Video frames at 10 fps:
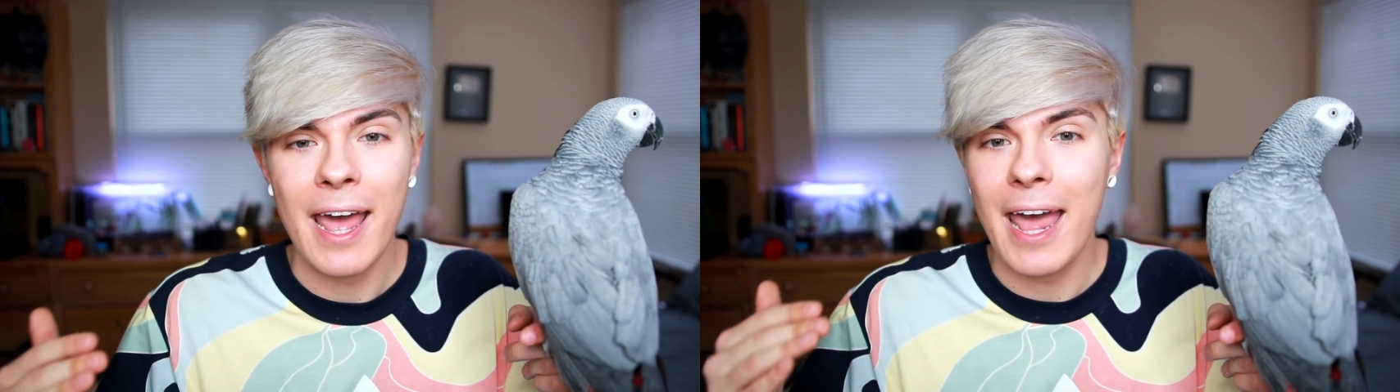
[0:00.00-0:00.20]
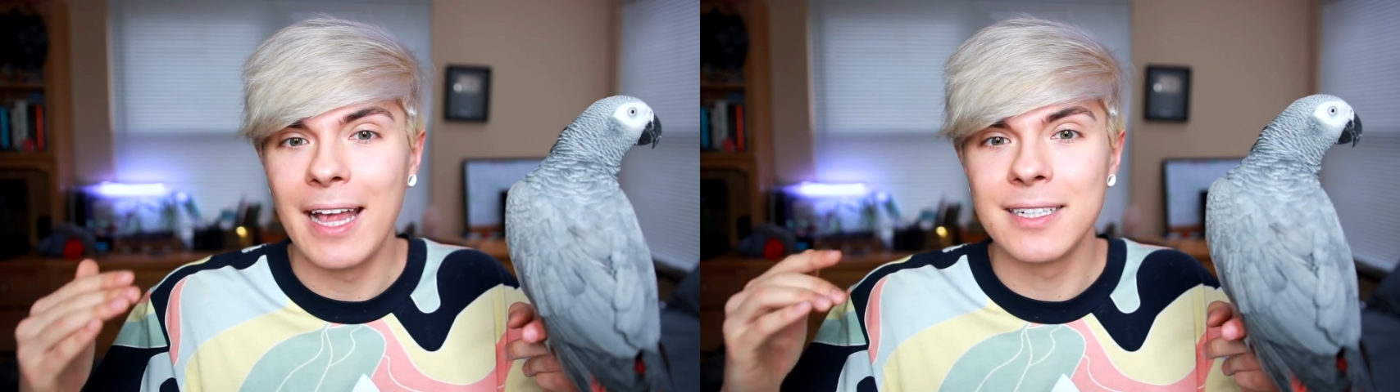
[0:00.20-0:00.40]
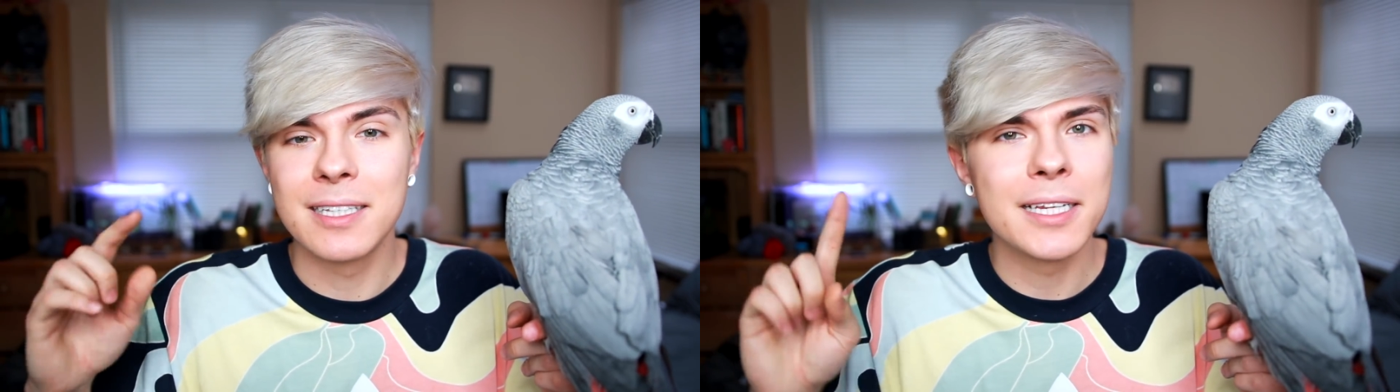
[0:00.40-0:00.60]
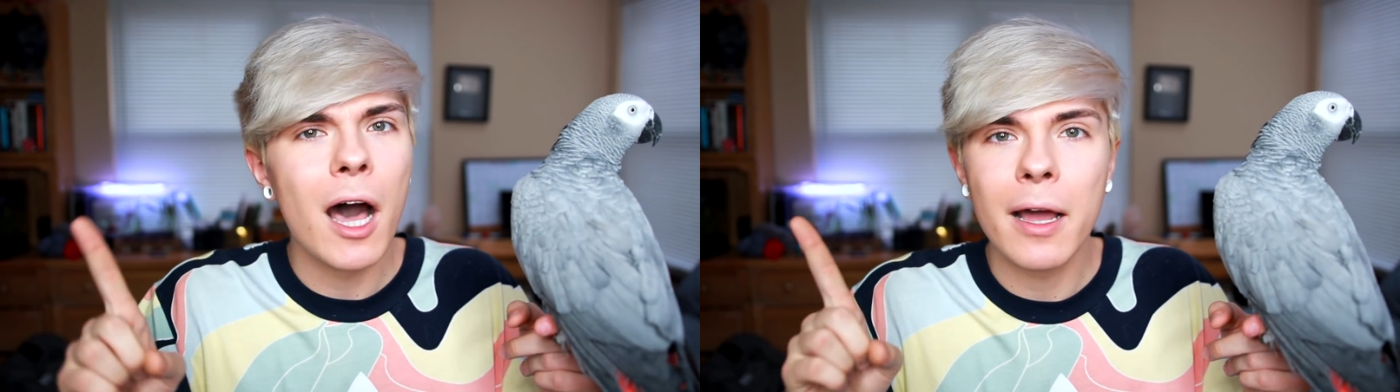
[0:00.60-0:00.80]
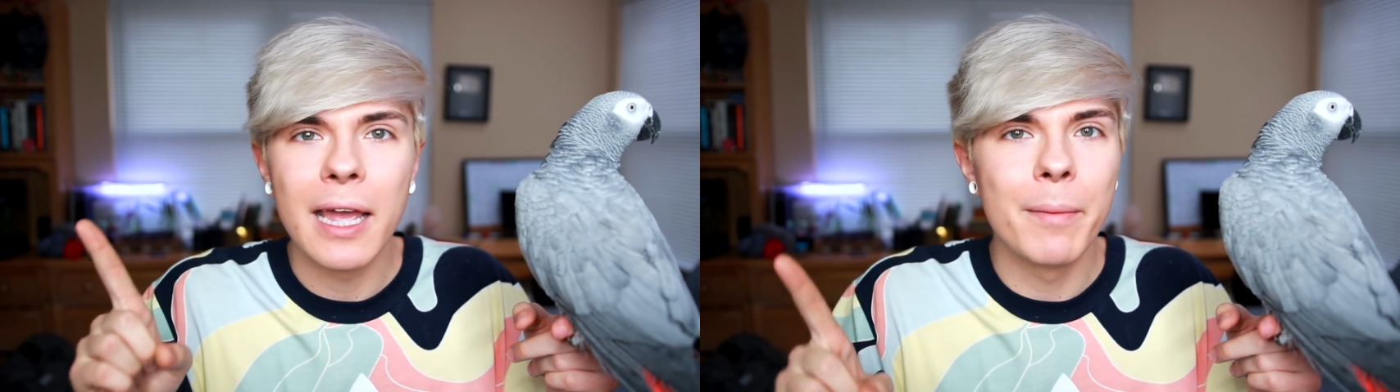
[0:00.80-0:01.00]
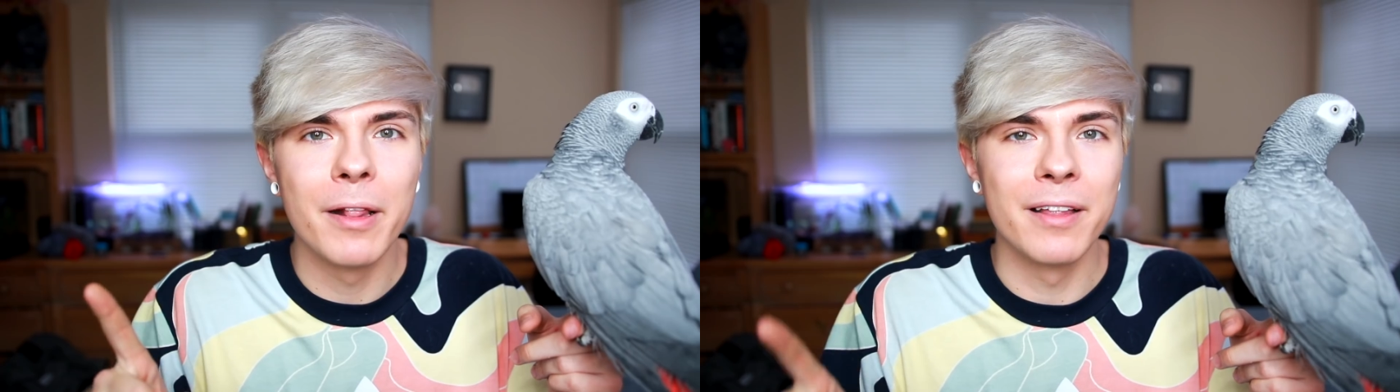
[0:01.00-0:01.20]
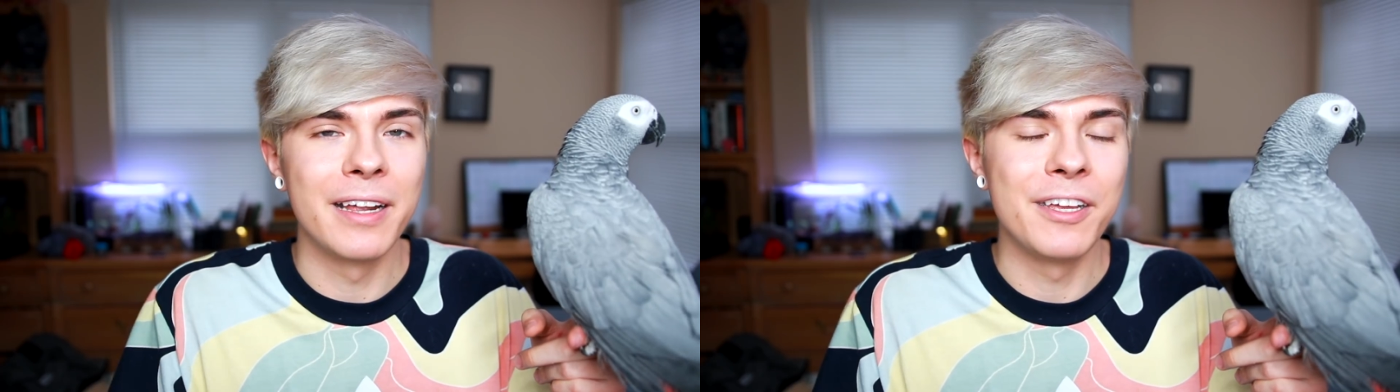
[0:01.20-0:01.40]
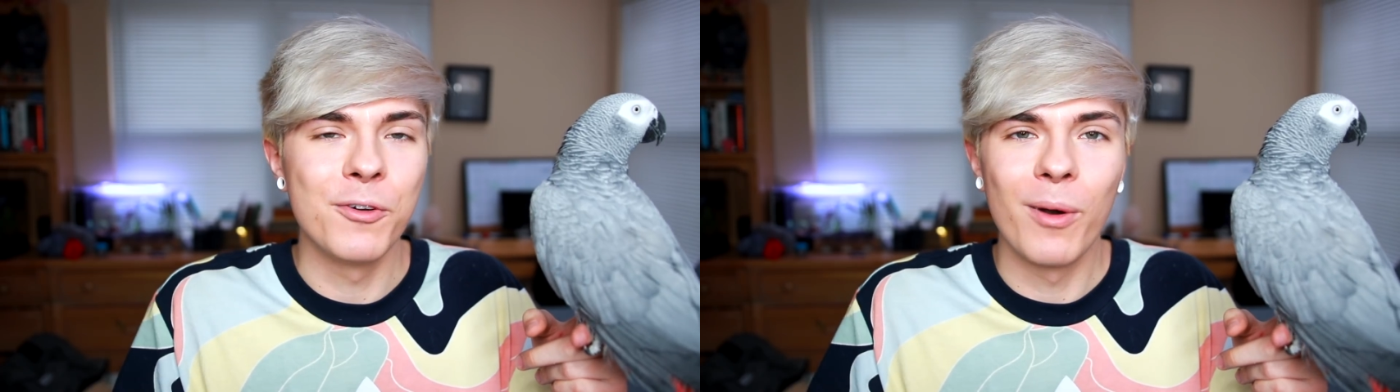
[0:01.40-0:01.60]
has the talking
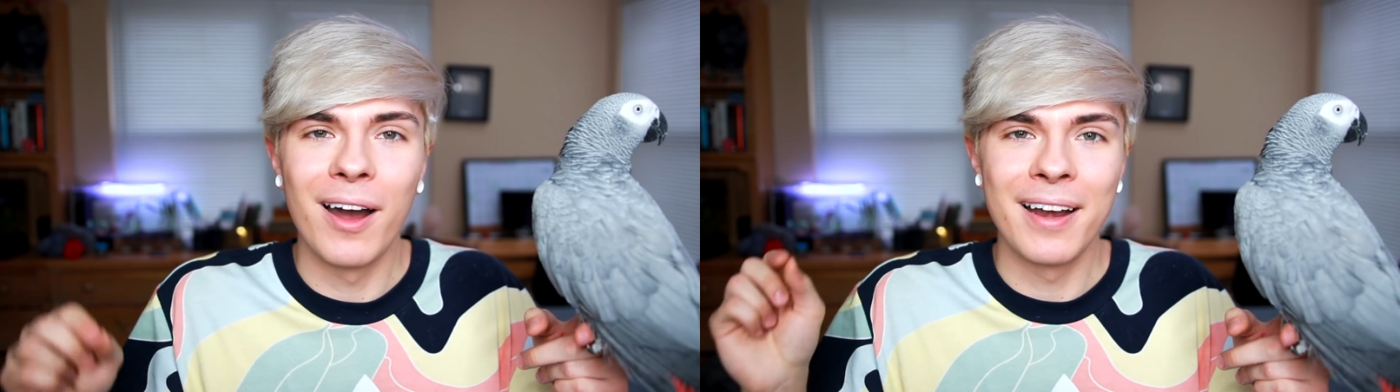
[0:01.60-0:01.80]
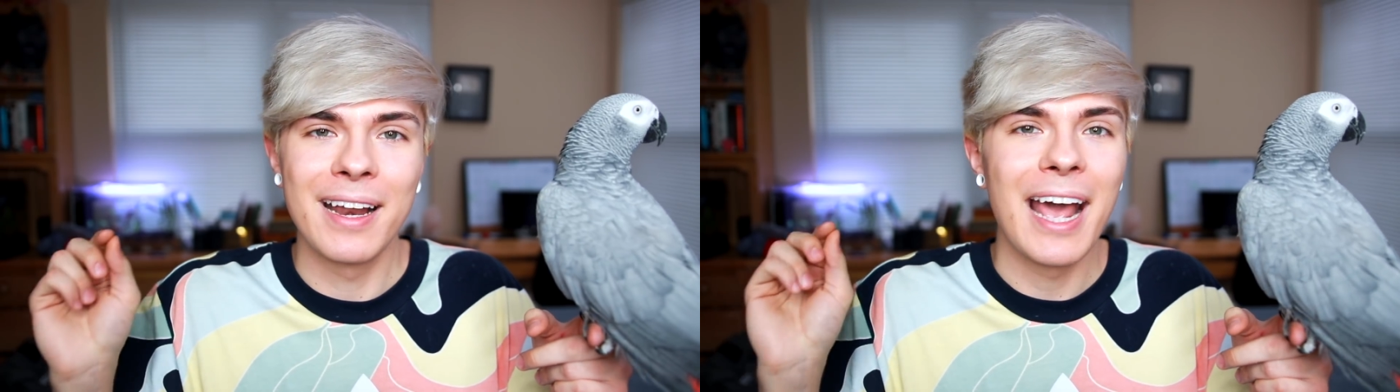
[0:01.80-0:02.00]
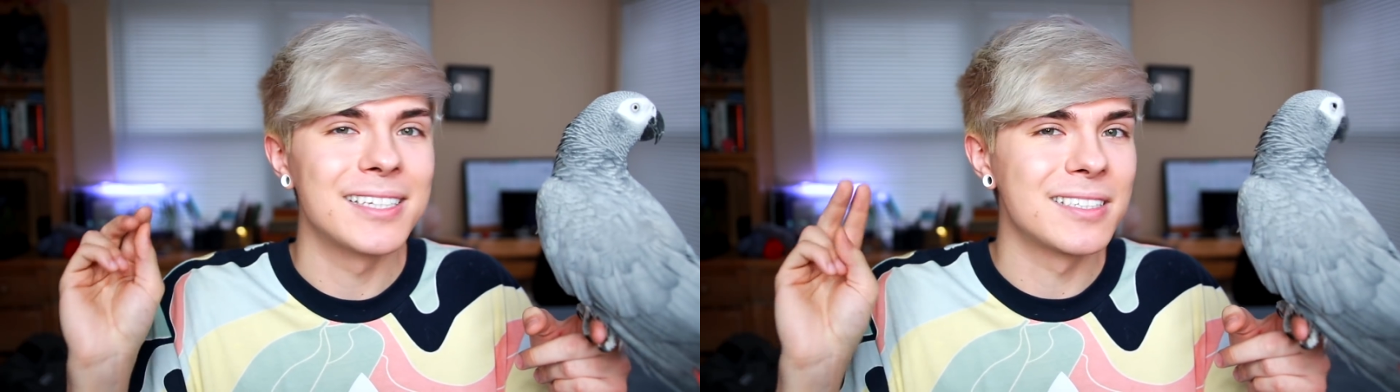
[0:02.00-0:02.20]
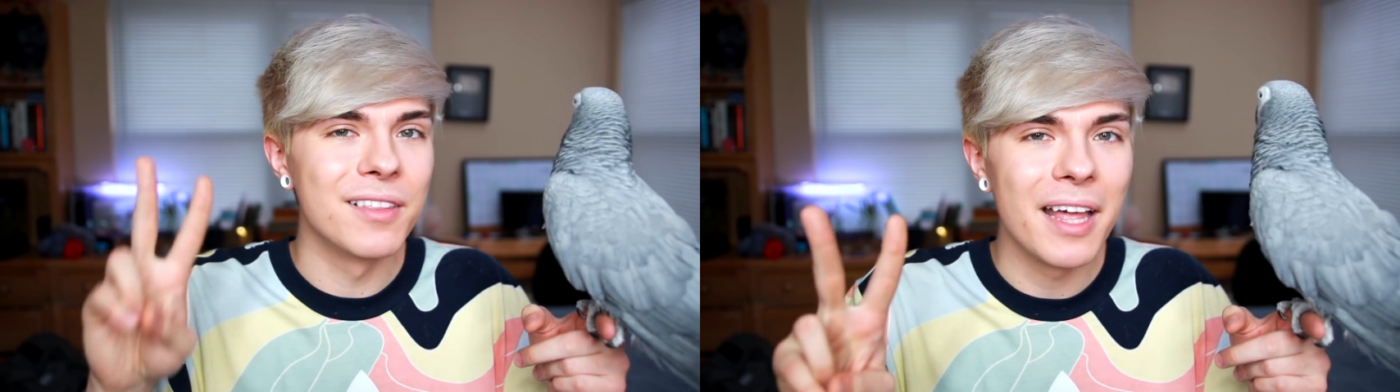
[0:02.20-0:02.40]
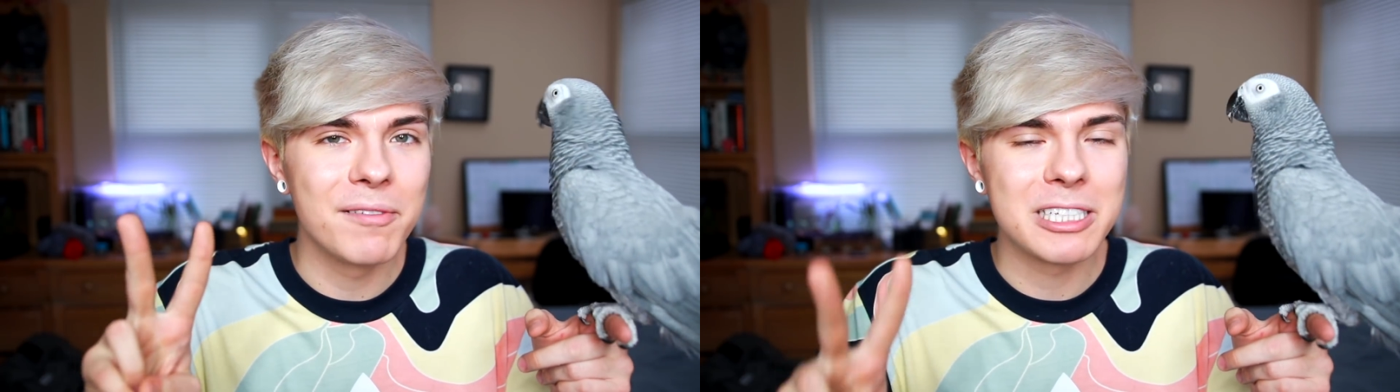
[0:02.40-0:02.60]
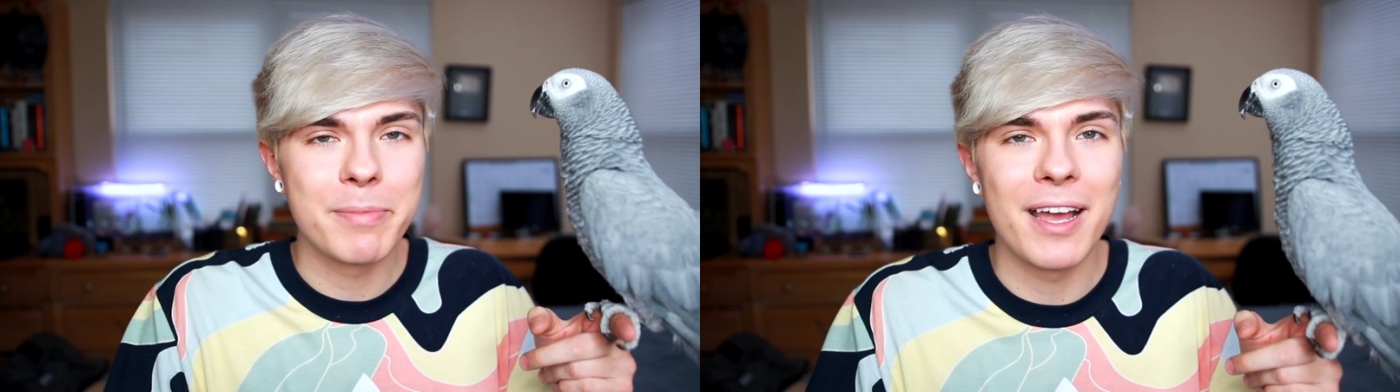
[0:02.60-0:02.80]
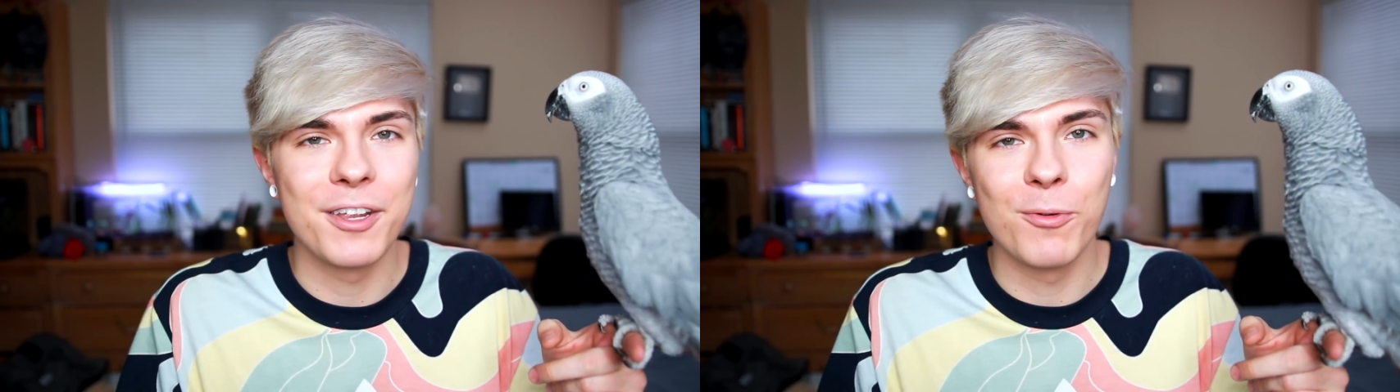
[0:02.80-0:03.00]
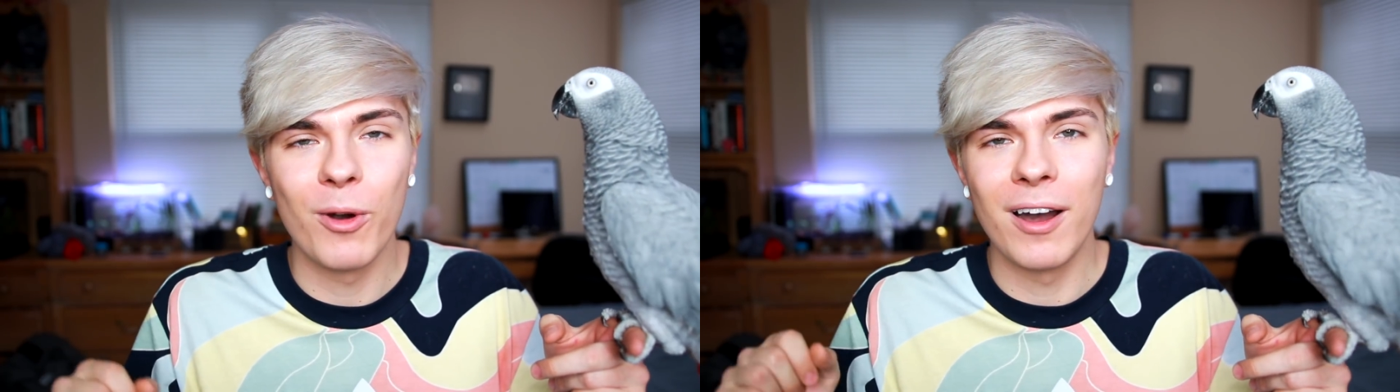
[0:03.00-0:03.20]
ability you want, has the
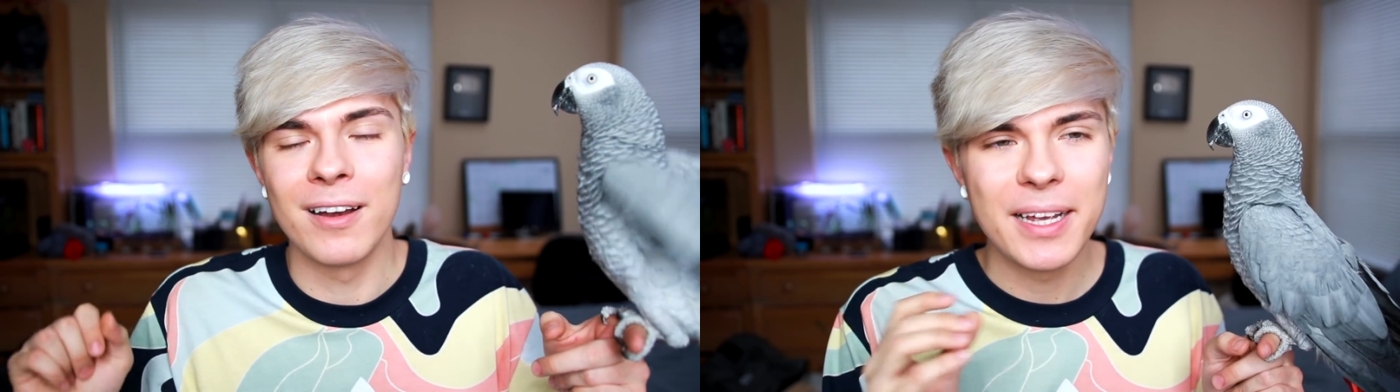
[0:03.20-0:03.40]
lifespan you want.